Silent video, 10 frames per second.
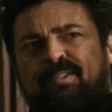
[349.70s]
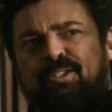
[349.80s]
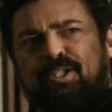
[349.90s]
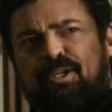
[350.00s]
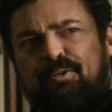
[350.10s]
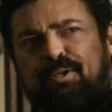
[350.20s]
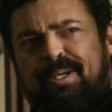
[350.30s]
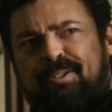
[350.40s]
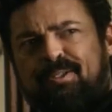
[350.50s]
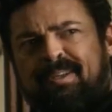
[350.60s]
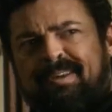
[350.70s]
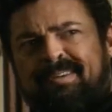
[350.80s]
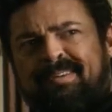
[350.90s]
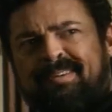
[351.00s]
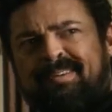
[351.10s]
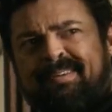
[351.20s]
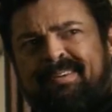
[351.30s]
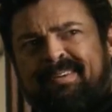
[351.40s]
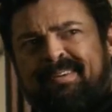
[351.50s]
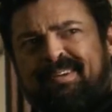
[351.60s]
us to Joe Kessler, Butcher's
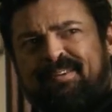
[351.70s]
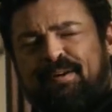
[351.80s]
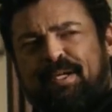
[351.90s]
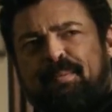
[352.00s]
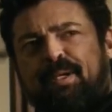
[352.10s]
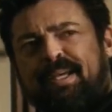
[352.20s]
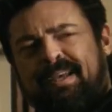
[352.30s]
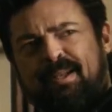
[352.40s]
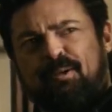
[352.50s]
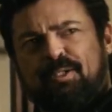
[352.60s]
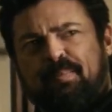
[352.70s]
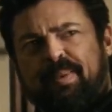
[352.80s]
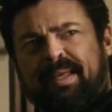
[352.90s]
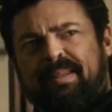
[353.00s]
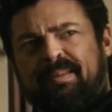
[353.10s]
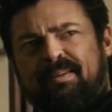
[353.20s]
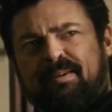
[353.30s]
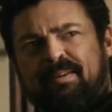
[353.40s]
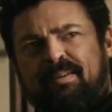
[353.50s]
ruthless equal and fought with him back in the army